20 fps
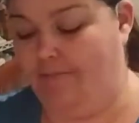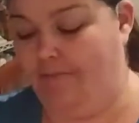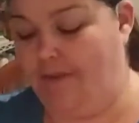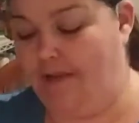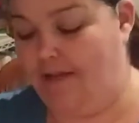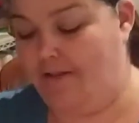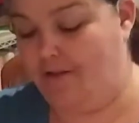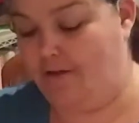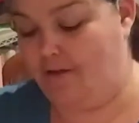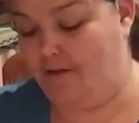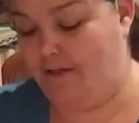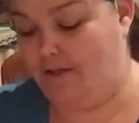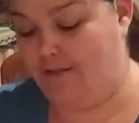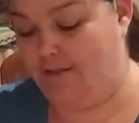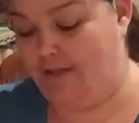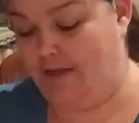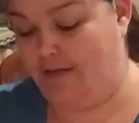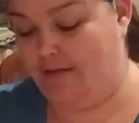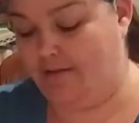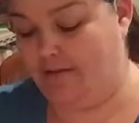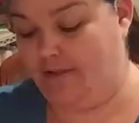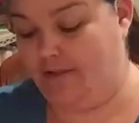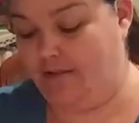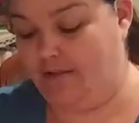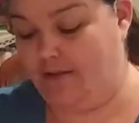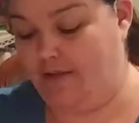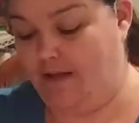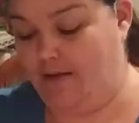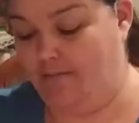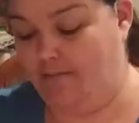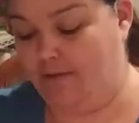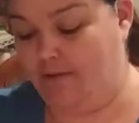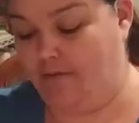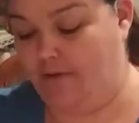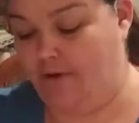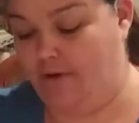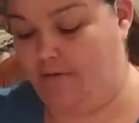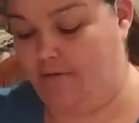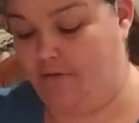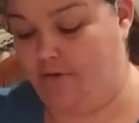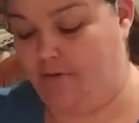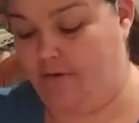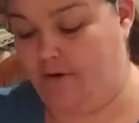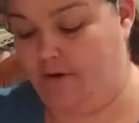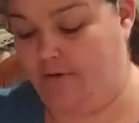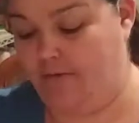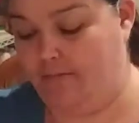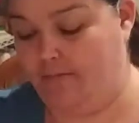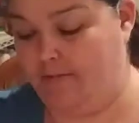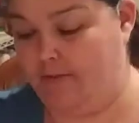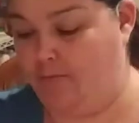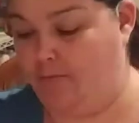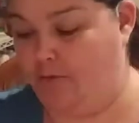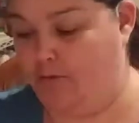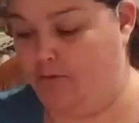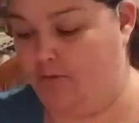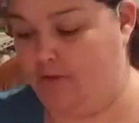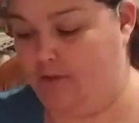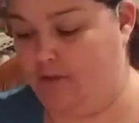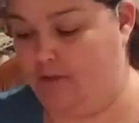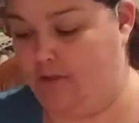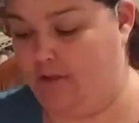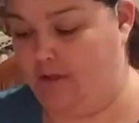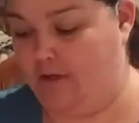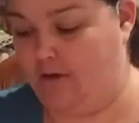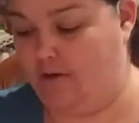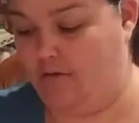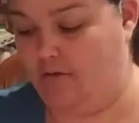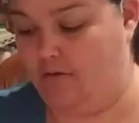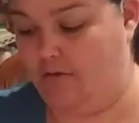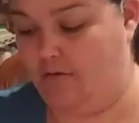They look exactly the same, so I don't know how I'm supposed to tell.